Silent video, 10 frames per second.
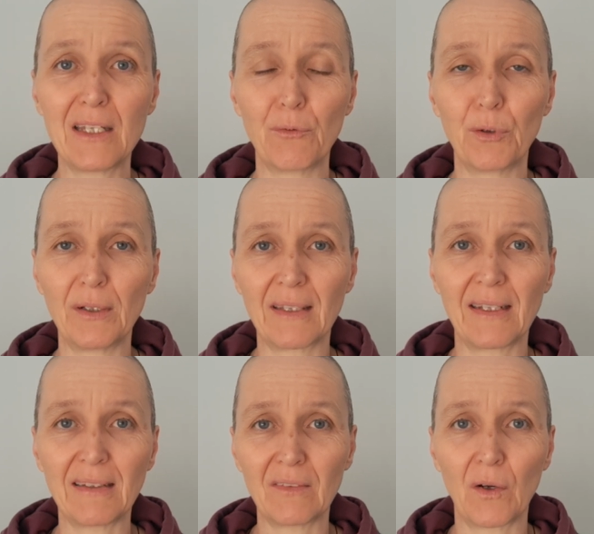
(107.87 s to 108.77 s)
your world that
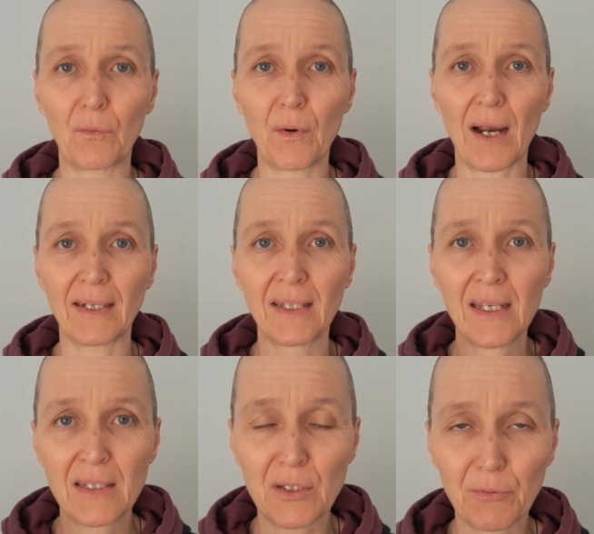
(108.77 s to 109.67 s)
is not right,
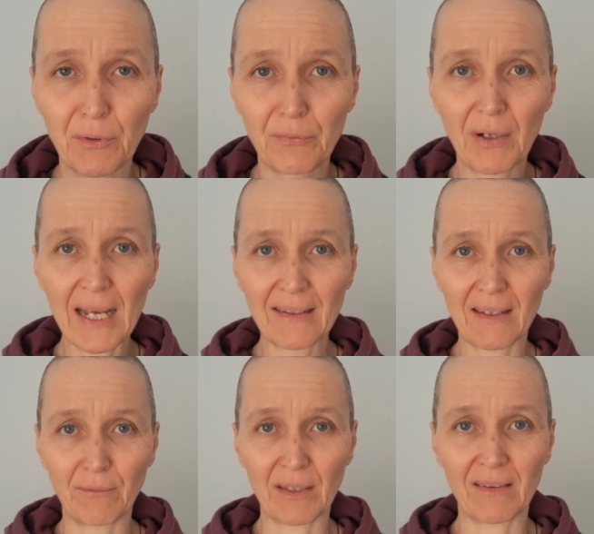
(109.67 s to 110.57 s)
you reflect
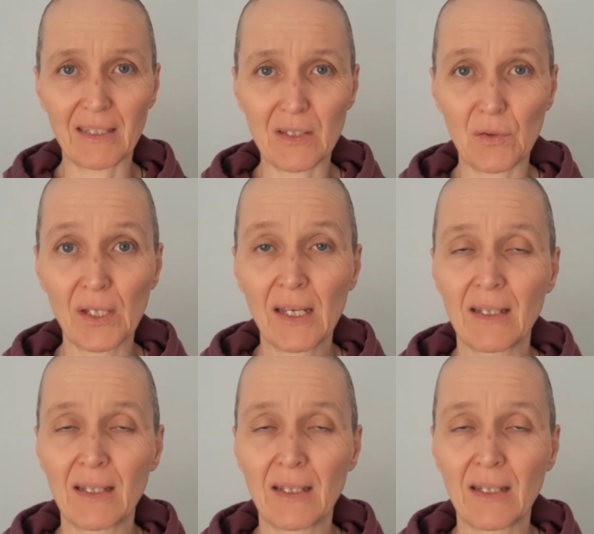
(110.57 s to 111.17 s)
that within you.